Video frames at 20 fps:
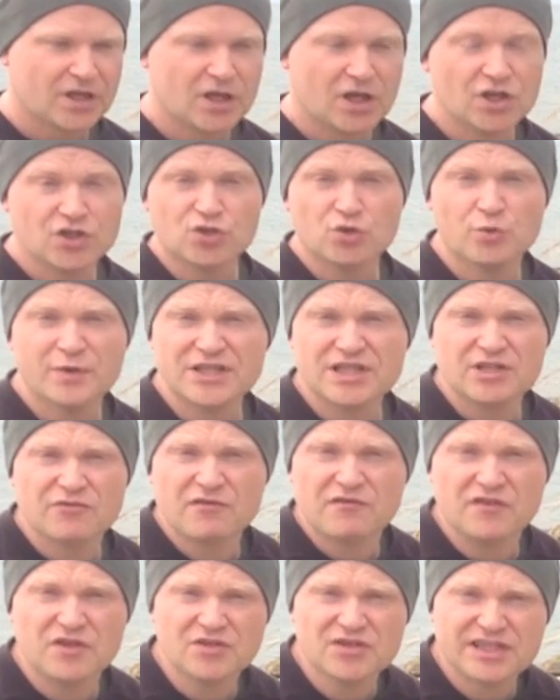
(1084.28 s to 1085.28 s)
As always, the
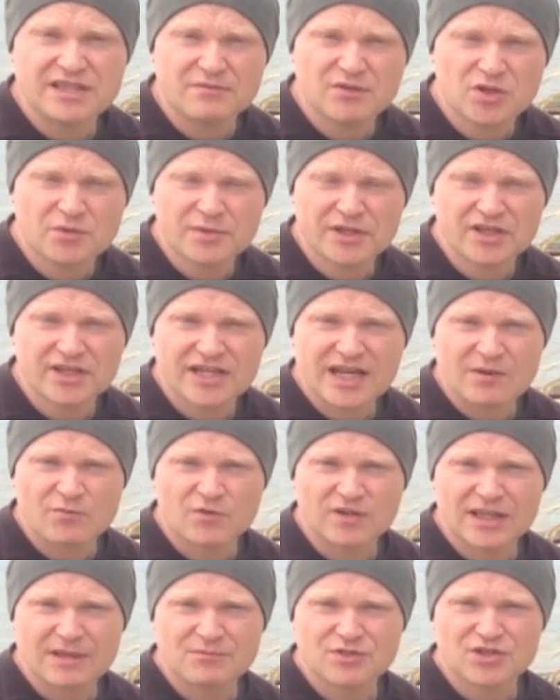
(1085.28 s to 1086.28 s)
reviews keep coming at
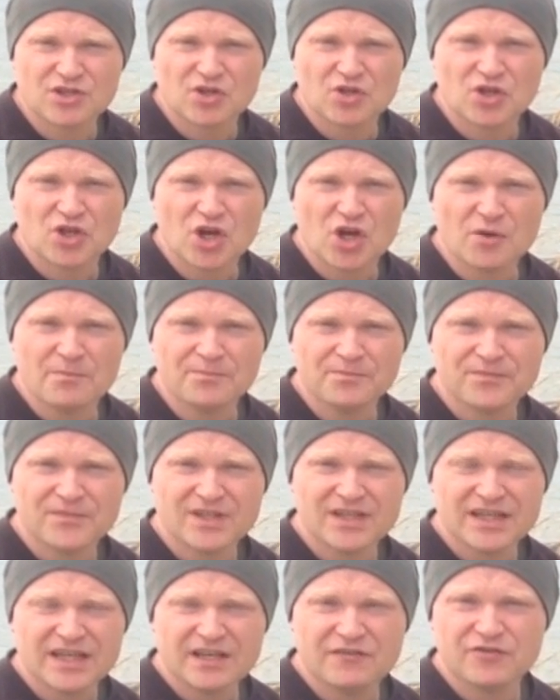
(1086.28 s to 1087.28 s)
cameralabs.com.
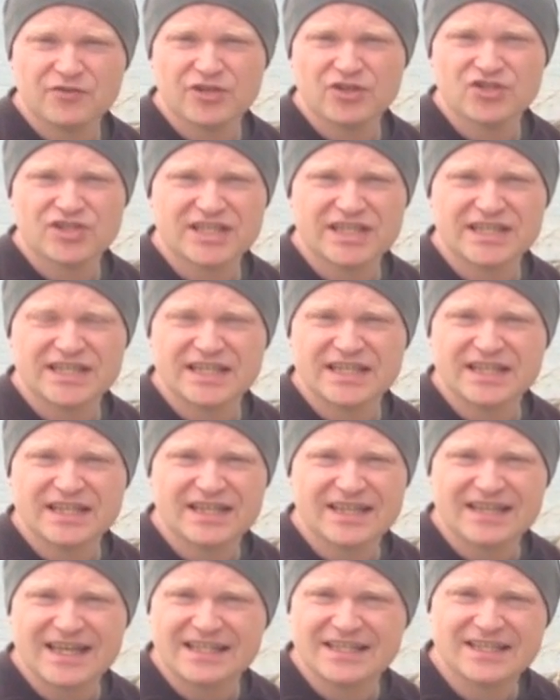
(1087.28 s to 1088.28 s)
If you're interested
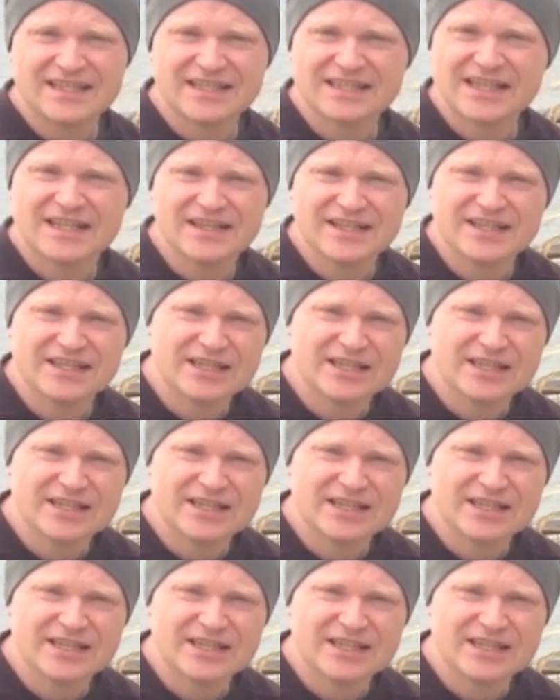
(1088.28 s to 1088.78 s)
in anything like the